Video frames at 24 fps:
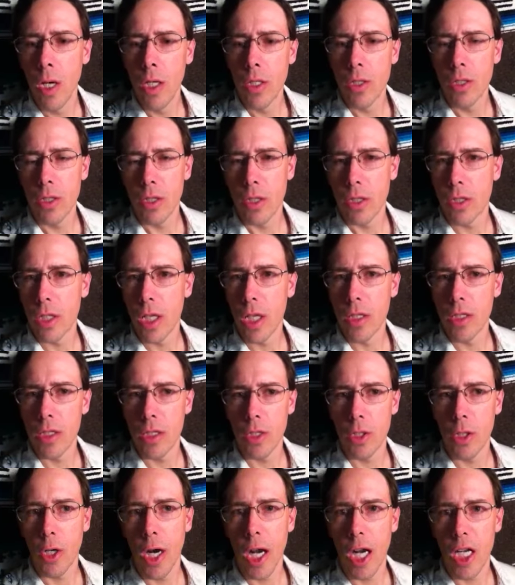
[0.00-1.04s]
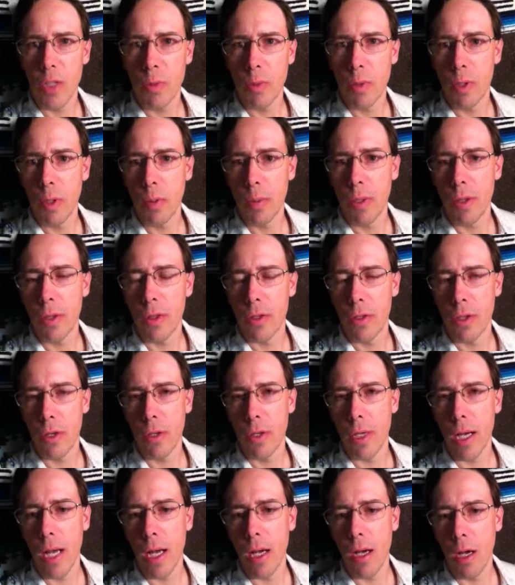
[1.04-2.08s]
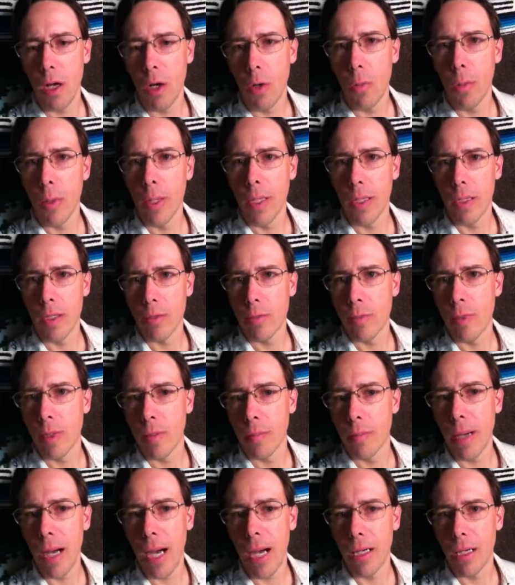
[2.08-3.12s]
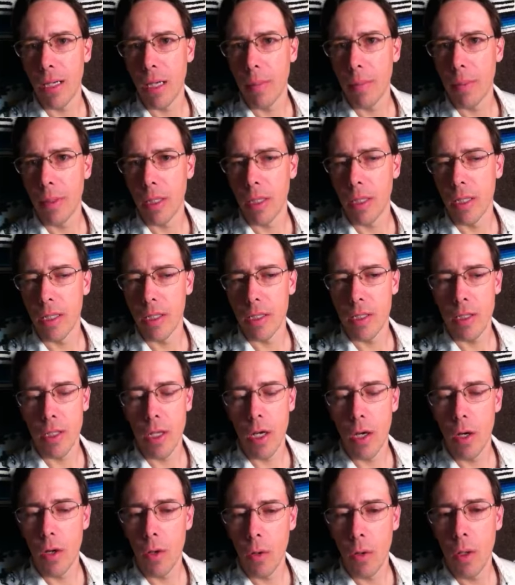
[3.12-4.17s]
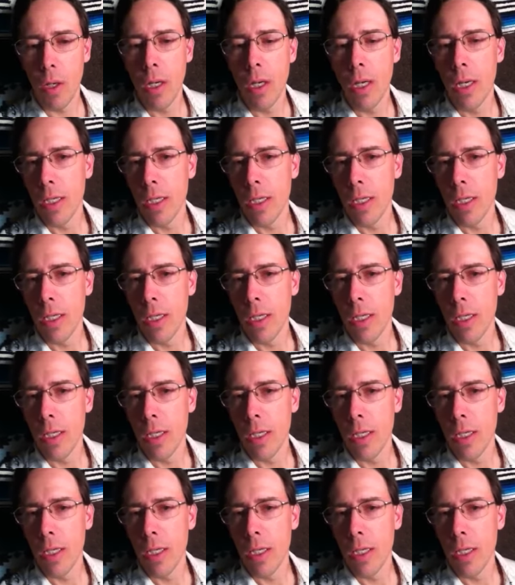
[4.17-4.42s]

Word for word: So there's tons of trash. People been throwing out all winter. It's been piled up underneath snow.